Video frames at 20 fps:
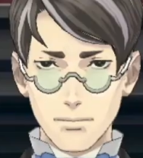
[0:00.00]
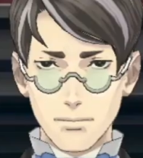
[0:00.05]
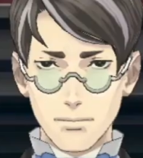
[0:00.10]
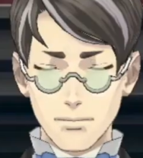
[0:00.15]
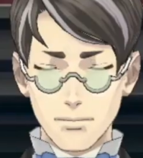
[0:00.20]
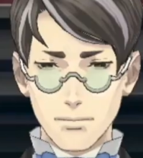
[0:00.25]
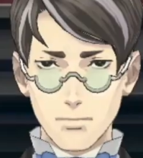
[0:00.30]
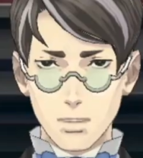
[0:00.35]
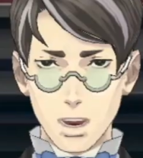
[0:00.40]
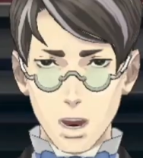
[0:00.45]

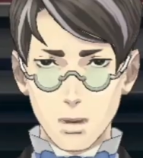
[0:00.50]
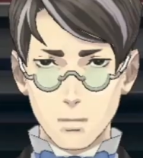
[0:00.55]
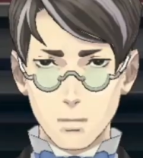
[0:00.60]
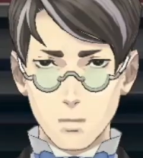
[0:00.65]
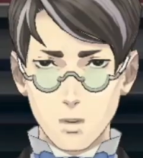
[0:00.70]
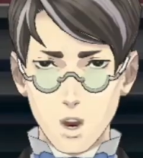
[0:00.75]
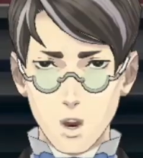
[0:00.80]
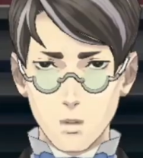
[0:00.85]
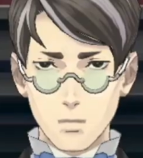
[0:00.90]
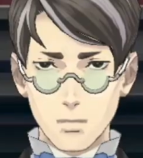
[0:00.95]
Of course.
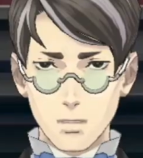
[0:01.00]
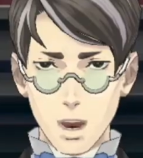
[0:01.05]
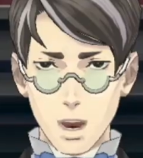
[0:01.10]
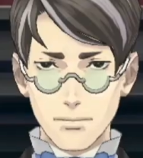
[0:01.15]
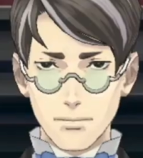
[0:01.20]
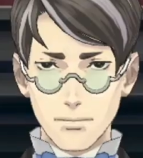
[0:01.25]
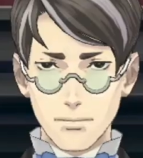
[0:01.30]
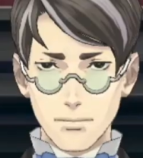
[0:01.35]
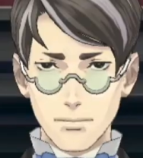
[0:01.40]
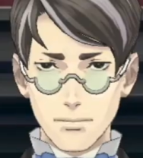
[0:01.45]
My
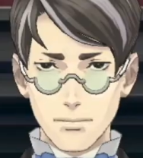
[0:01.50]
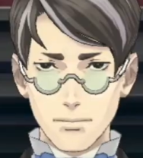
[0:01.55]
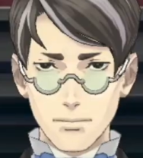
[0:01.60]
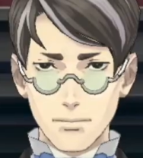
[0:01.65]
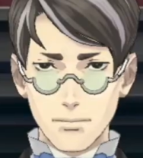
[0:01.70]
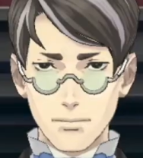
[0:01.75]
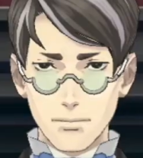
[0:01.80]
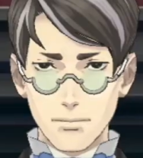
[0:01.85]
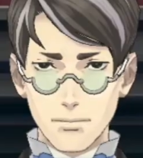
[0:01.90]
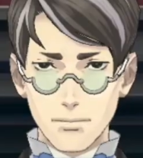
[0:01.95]
name is
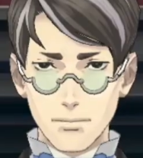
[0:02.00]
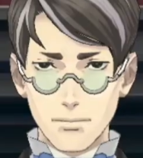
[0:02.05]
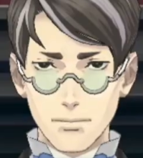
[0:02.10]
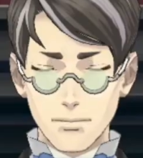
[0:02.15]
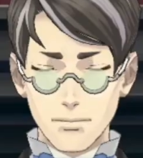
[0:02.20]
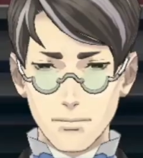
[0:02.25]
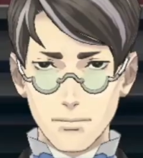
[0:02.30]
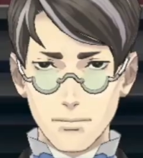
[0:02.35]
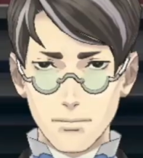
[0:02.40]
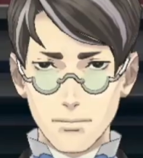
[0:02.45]

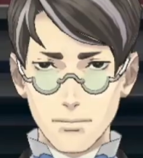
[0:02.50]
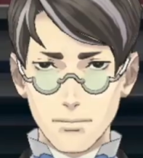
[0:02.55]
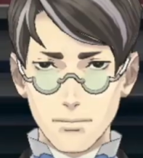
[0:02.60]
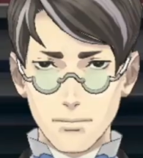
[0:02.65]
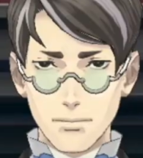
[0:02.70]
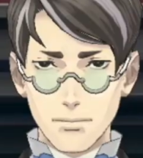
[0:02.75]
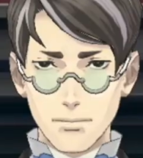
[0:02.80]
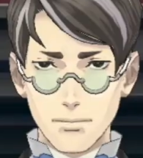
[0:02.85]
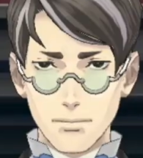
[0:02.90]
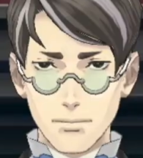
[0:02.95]
Satoru
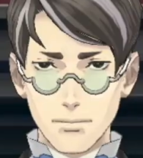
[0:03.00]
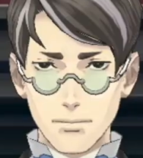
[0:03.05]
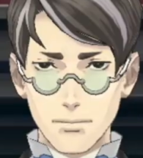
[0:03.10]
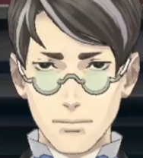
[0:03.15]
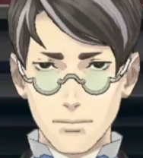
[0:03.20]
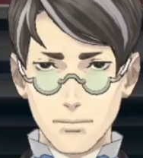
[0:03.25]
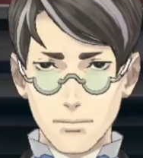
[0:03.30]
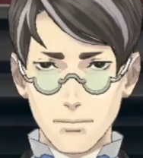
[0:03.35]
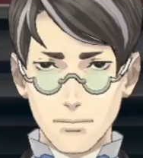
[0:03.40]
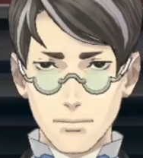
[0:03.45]

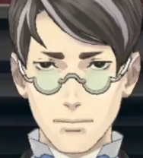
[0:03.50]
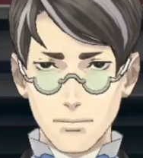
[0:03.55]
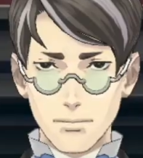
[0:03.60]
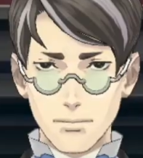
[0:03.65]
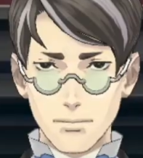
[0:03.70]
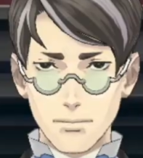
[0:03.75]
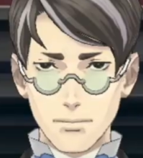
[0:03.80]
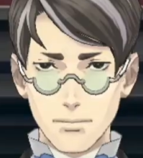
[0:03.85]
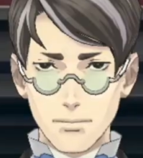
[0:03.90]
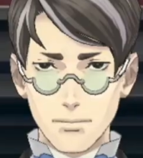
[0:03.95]

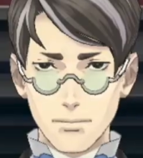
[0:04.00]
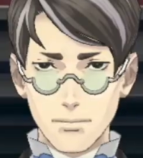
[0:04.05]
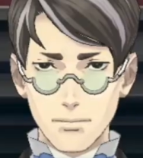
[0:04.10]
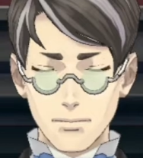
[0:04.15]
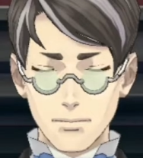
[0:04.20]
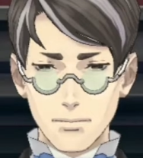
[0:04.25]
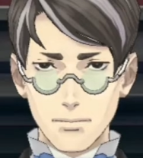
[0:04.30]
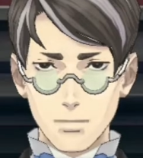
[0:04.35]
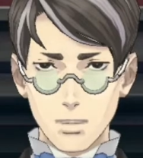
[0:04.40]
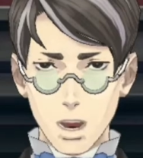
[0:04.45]
Hosonaga.
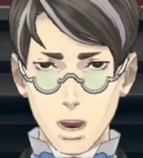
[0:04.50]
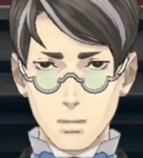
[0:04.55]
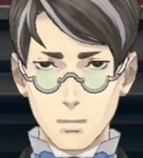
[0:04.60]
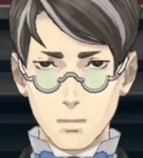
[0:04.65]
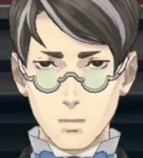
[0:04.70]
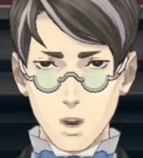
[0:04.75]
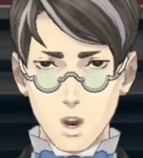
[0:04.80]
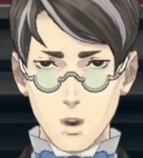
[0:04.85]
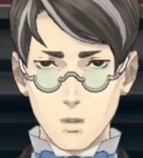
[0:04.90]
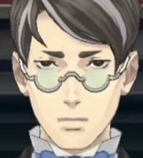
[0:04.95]

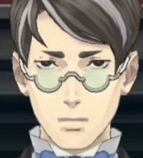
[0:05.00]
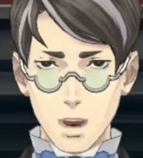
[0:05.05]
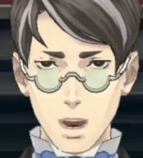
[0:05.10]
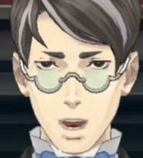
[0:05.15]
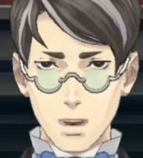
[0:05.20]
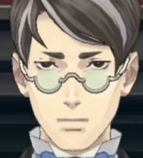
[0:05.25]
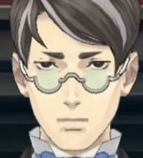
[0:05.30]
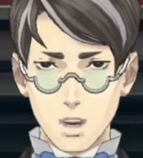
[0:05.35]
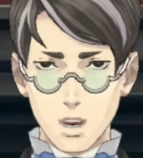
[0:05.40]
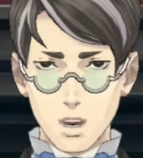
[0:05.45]
I am the
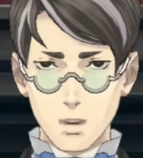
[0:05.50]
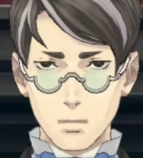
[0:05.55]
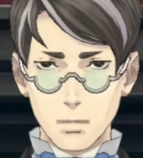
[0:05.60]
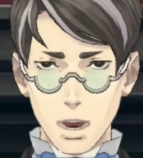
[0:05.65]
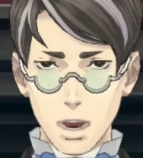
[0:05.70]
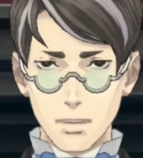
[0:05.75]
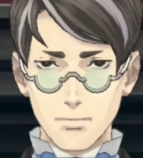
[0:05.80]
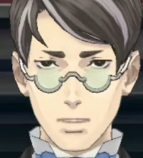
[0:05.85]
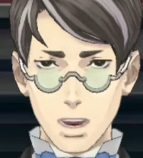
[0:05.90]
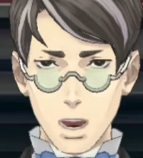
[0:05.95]
head
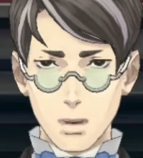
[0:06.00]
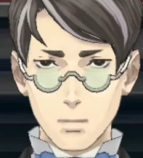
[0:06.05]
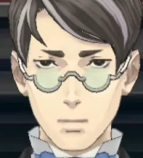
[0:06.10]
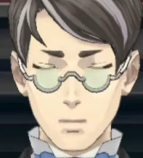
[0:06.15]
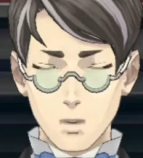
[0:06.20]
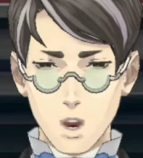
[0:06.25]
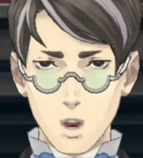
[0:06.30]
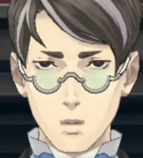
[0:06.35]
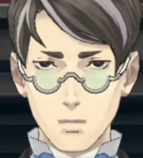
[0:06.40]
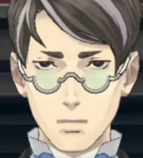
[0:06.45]
waiter at the
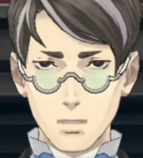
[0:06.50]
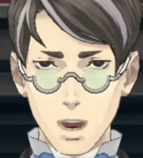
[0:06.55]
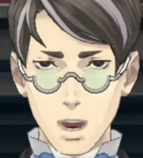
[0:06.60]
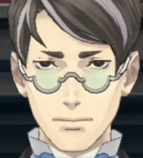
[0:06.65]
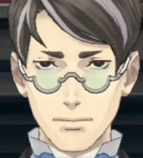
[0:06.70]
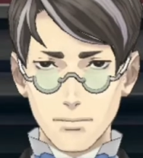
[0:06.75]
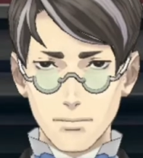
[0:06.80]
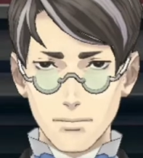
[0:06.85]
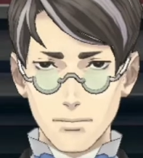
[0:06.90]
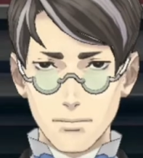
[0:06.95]
Western-style
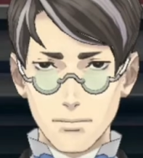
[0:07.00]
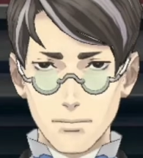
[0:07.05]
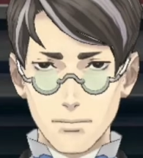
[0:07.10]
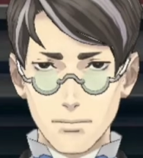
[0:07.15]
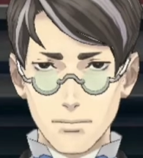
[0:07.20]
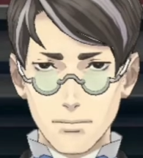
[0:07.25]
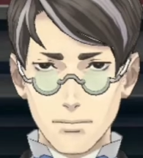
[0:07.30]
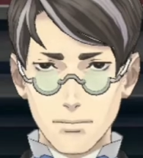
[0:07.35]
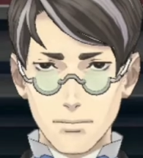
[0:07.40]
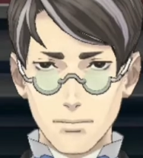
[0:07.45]
restaurant called
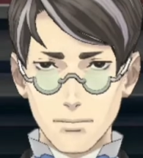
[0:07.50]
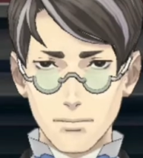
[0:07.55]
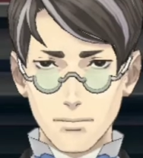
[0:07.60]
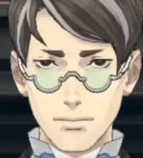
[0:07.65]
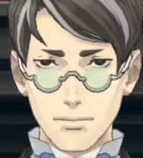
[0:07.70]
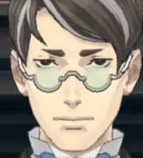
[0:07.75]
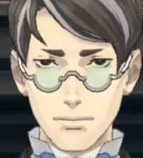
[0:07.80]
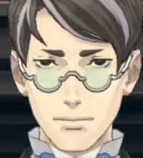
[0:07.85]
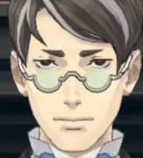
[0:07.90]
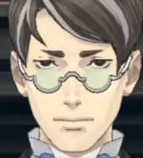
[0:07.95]
La
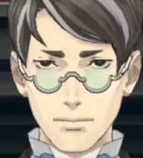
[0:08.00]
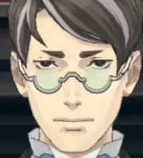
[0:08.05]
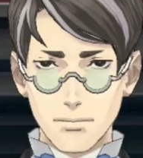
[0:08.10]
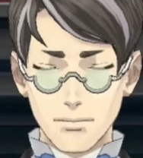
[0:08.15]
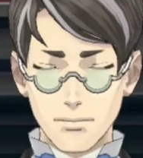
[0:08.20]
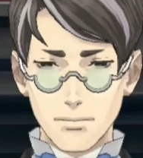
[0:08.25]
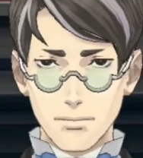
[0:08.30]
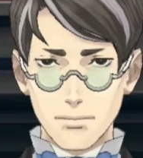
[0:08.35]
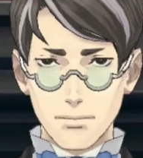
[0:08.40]
Carnival.